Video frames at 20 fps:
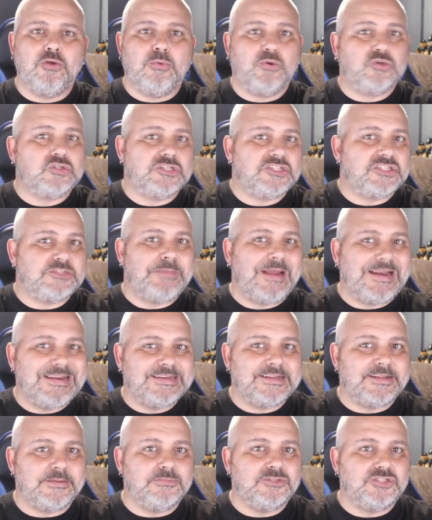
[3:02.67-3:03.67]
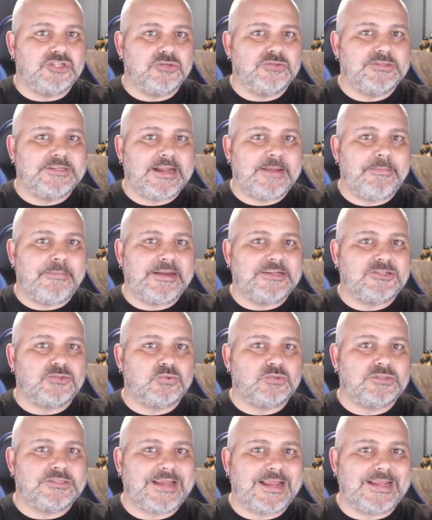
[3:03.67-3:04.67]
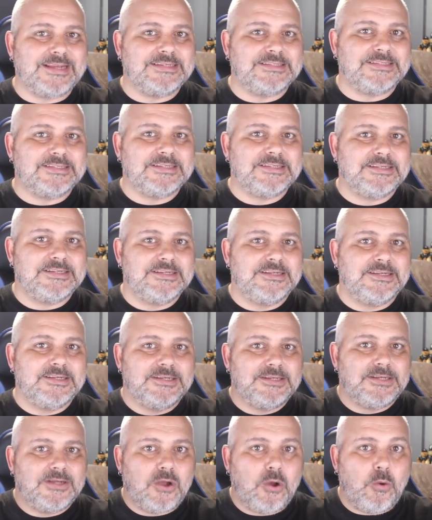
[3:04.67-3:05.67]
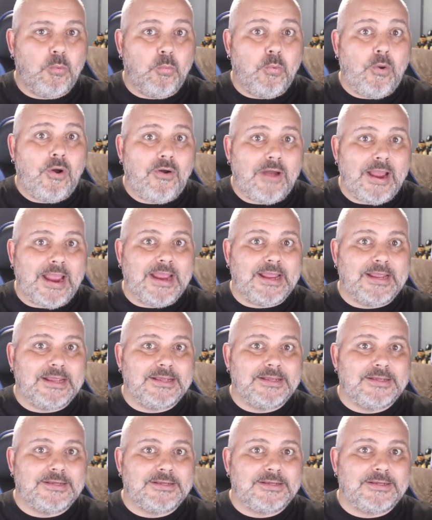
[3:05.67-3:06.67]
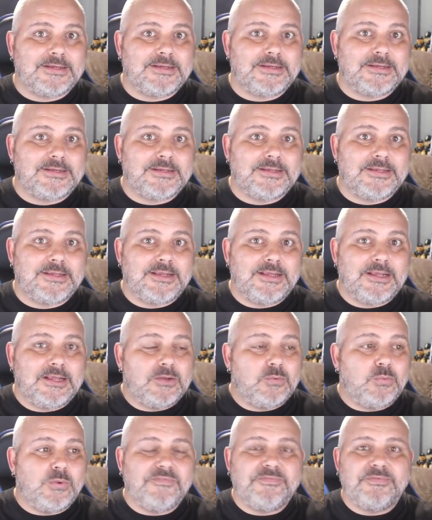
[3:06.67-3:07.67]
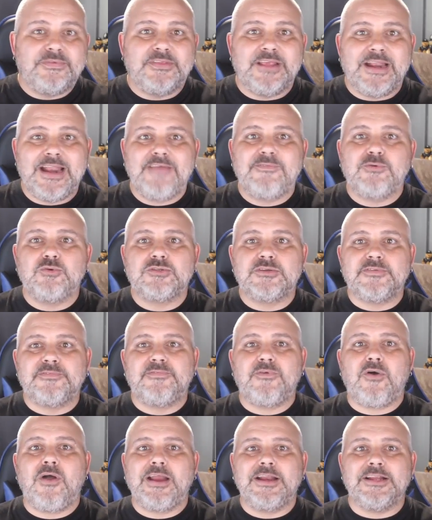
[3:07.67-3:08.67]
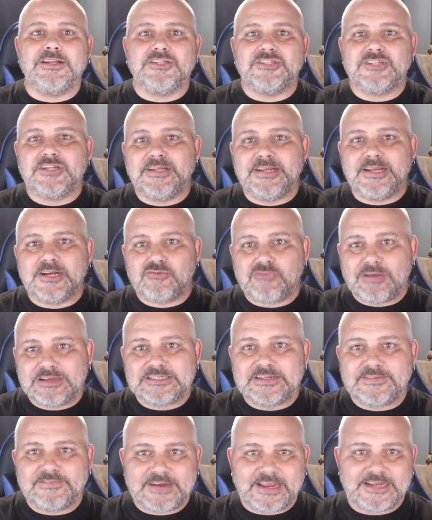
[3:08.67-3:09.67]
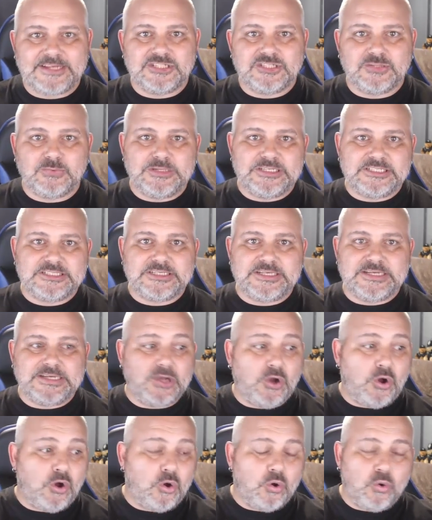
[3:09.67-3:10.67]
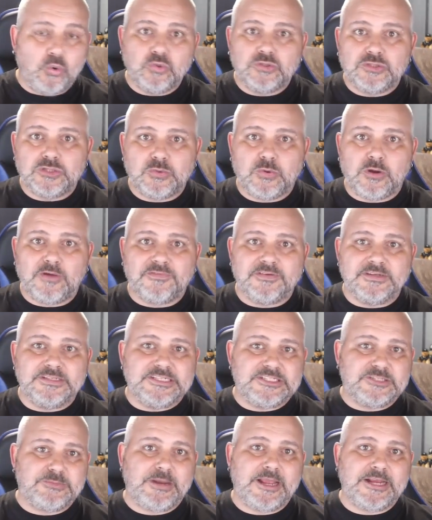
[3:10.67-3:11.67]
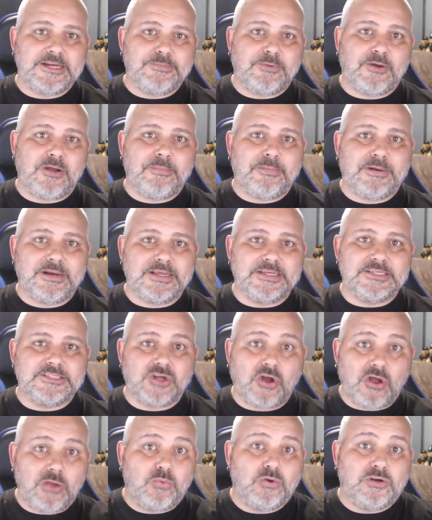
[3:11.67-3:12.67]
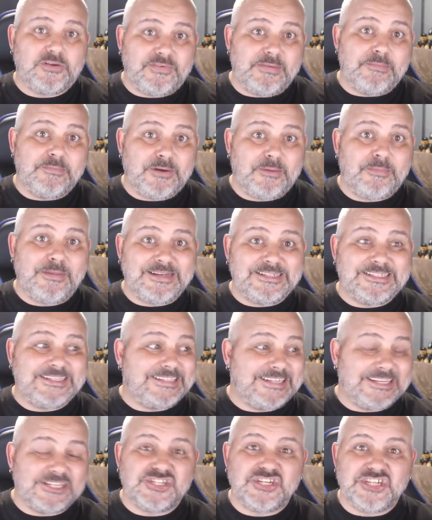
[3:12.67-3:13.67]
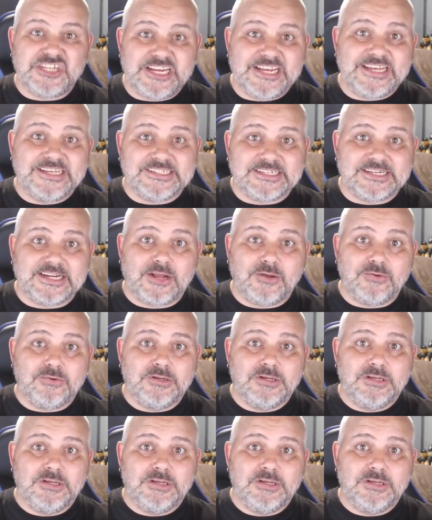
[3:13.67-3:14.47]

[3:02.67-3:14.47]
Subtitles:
or suspend them due to their mental state? Why? With the levels of violence and the aggressive nature we see all too often displayed by police, I would have implemented this years ago.